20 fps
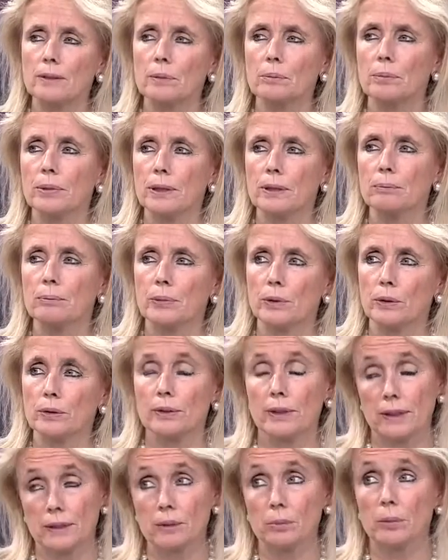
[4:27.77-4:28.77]
that people
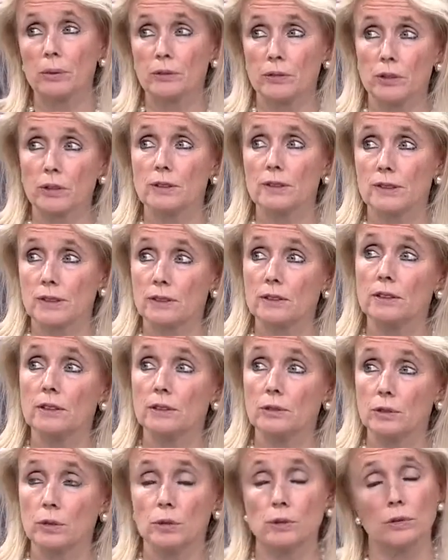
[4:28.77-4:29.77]
need to be very
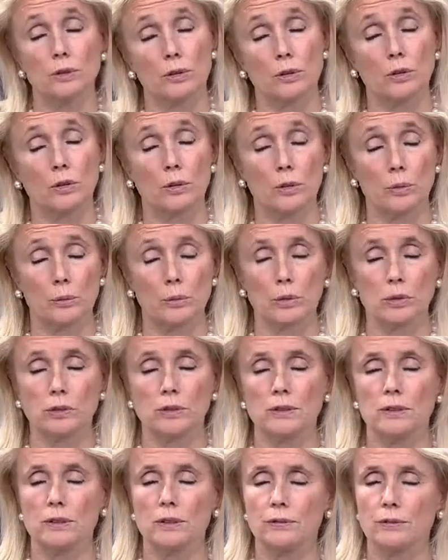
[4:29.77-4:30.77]
sensitive to is that there are
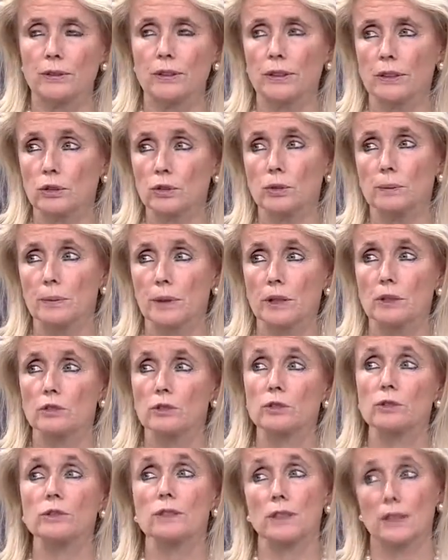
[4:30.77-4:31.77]
emergency financial
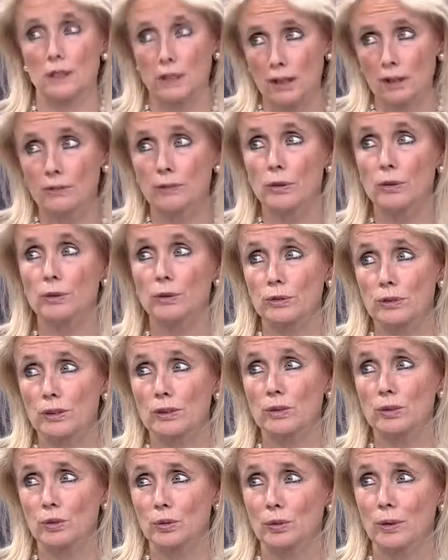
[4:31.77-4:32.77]
managers in a lot of other
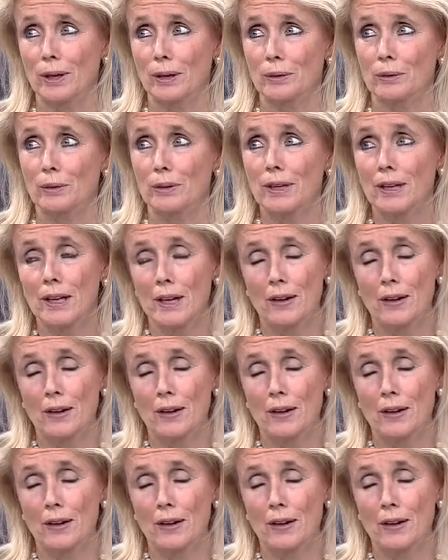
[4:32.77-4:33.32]
cities around